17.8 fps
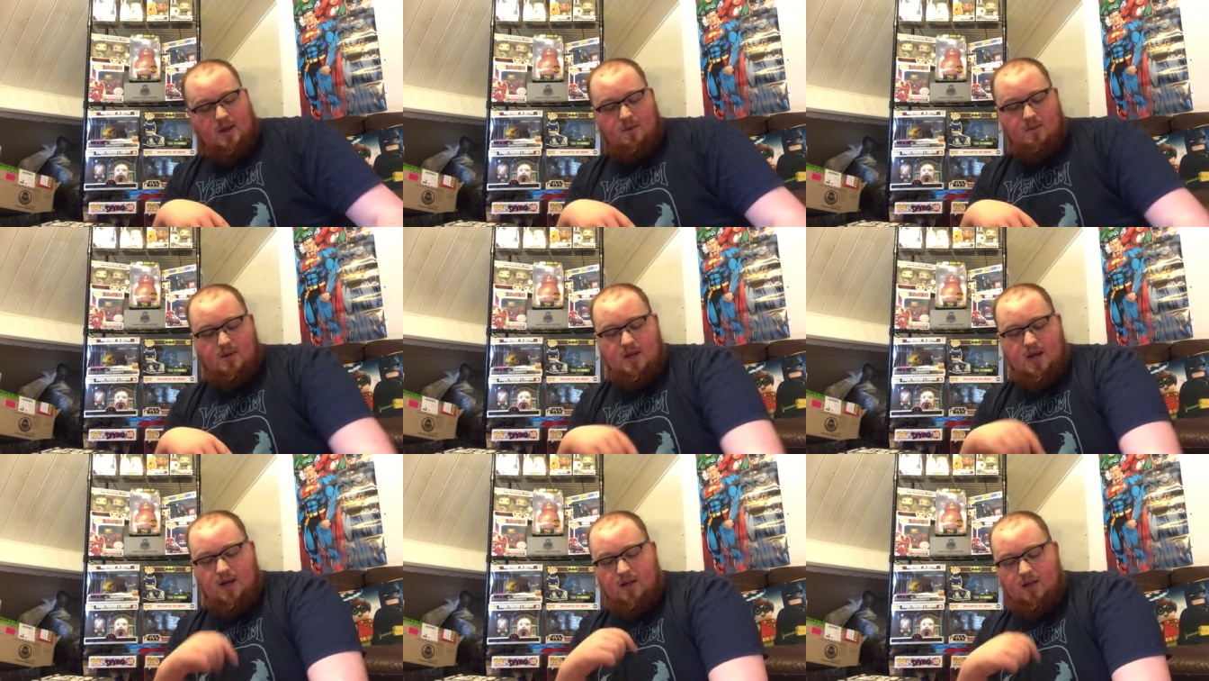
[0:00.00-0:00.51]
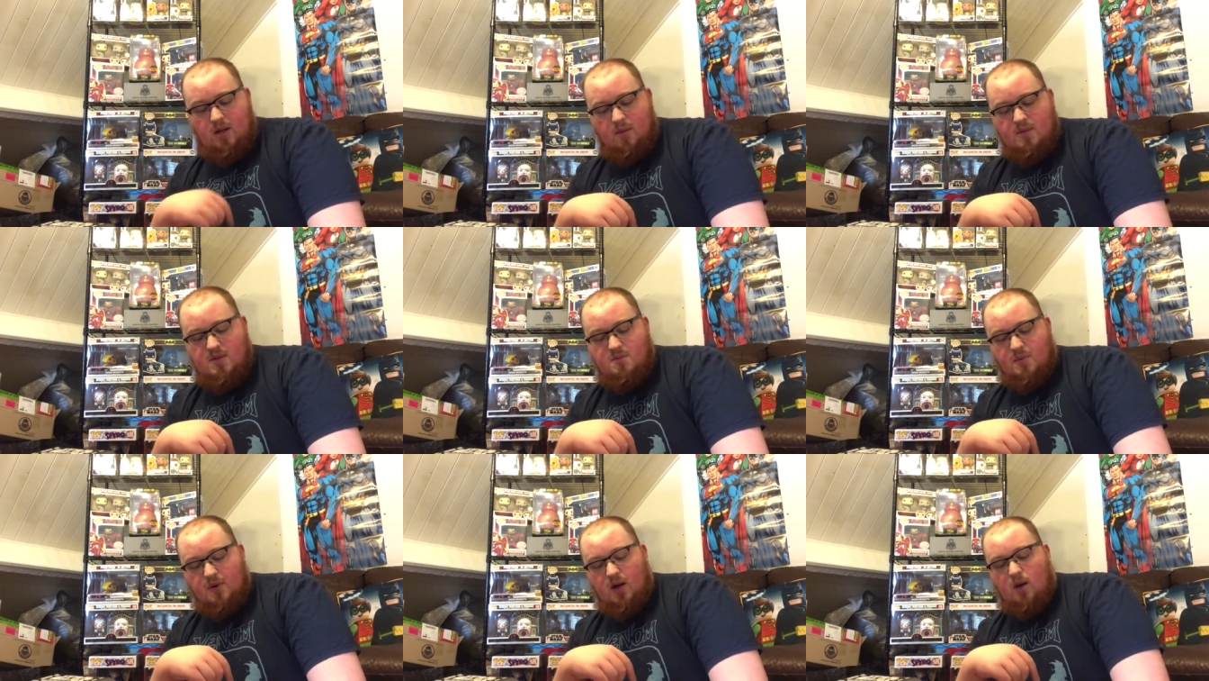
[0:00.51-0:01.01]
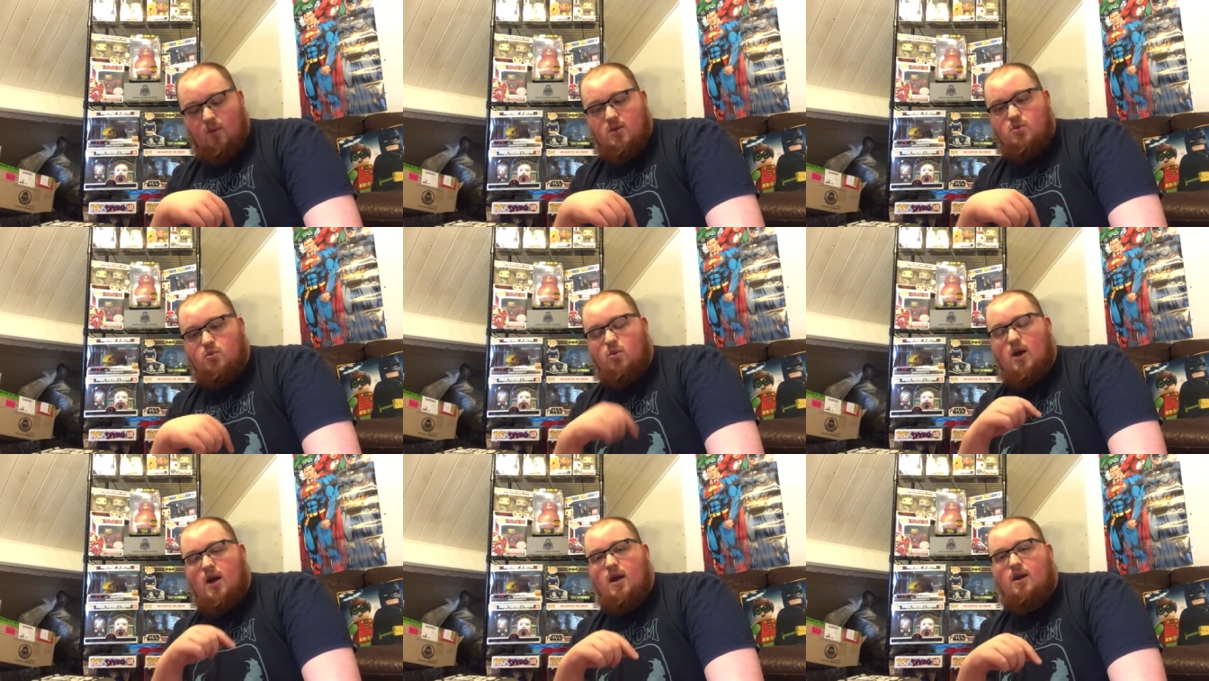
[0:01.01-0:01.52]
But down in the comments below as
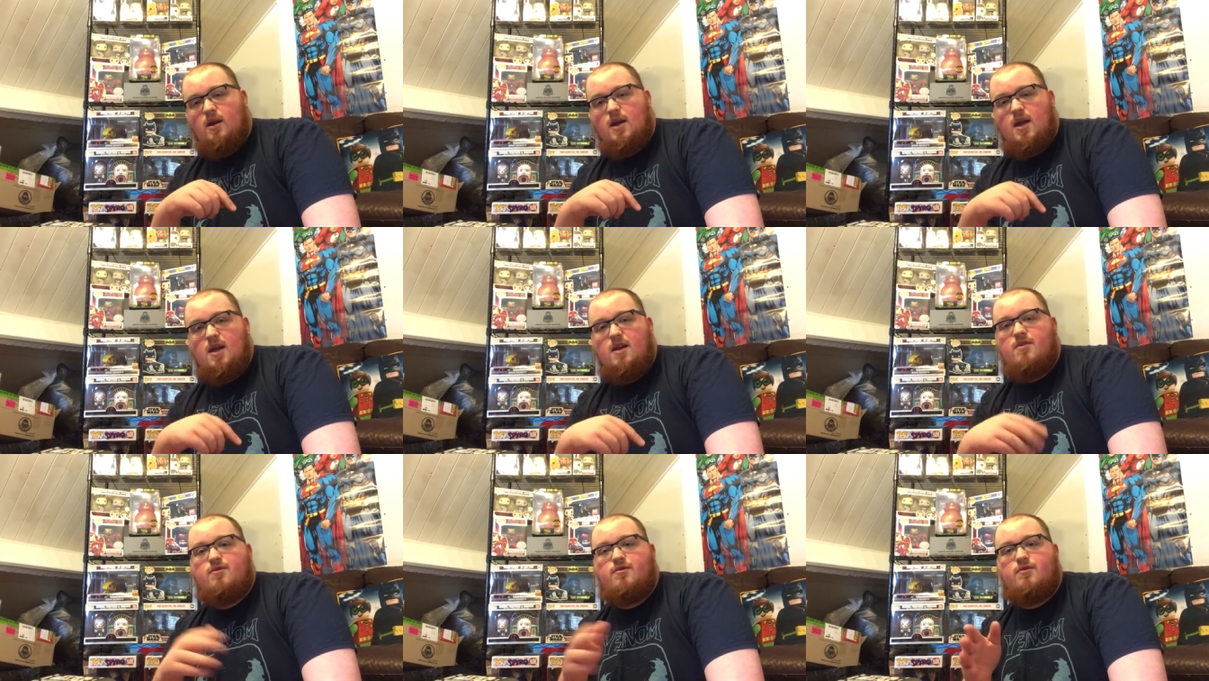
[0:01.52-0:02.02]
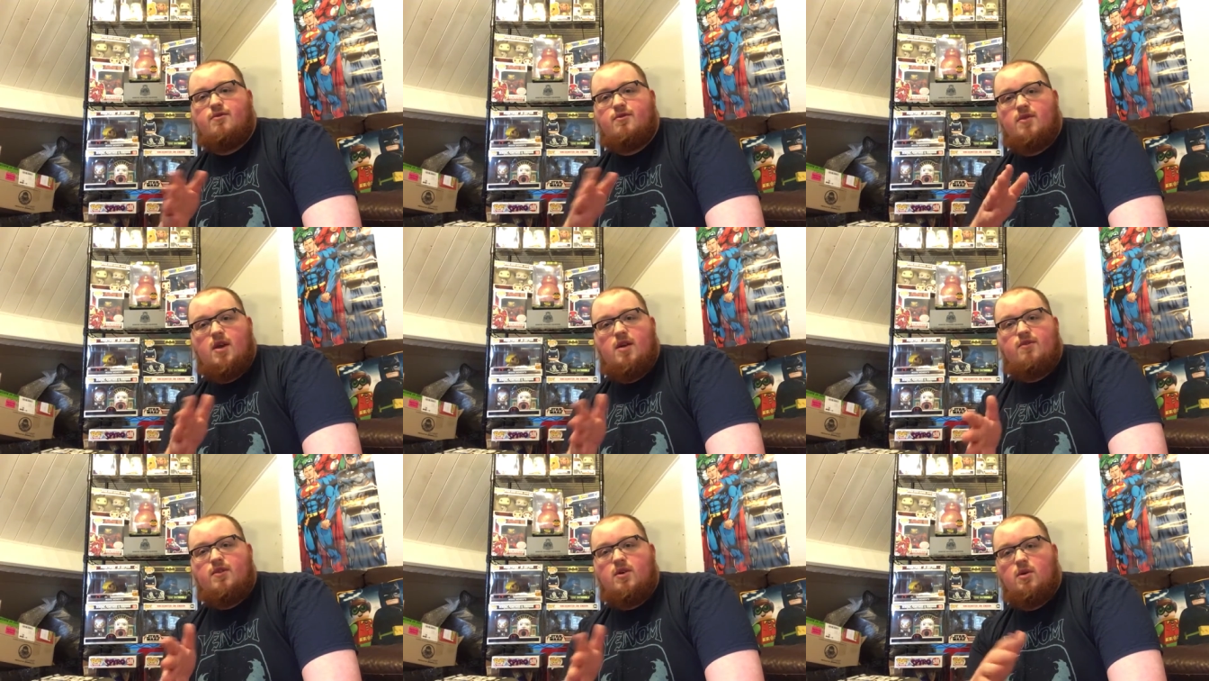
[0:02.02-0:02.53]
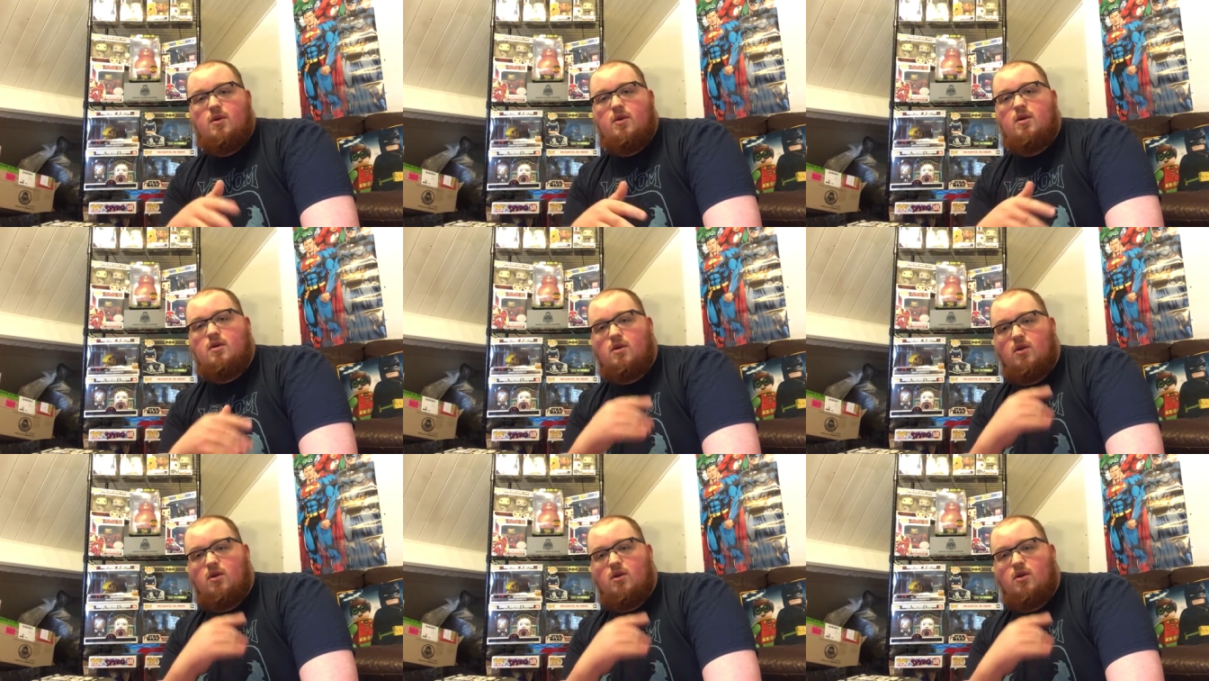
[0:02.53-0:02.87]
well, if if you're